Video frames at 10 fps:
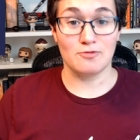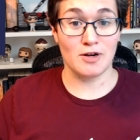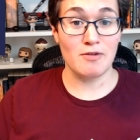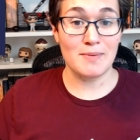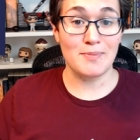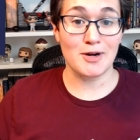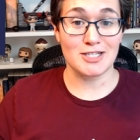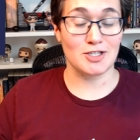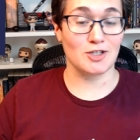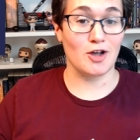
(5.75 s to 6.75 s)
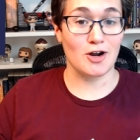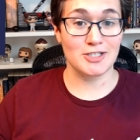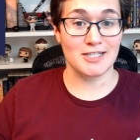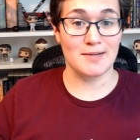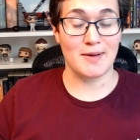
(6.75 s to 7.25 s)
Reread Books is a
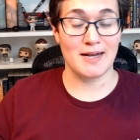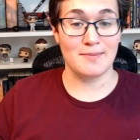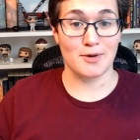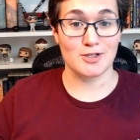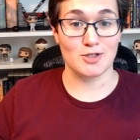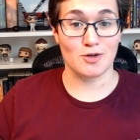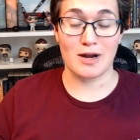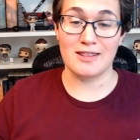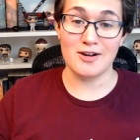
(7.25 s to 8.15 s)
large independent bookstore,